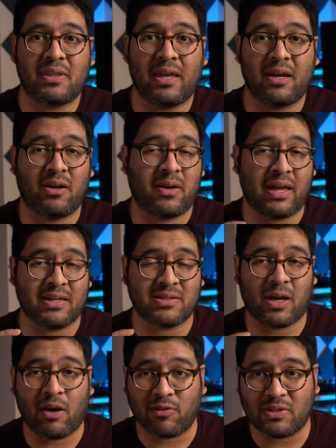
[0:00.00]
there has
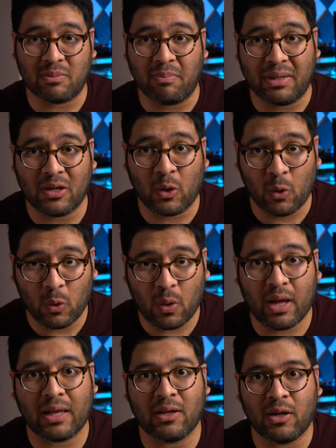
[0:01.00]
obviously been a lot